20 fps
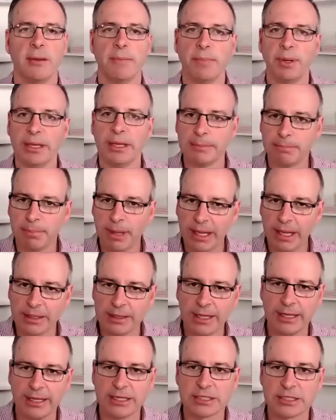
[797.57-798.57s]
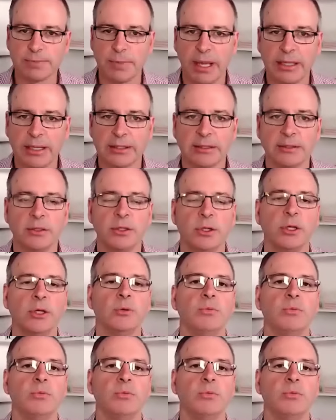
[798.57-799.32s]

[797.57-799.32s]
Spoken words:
being better than expected,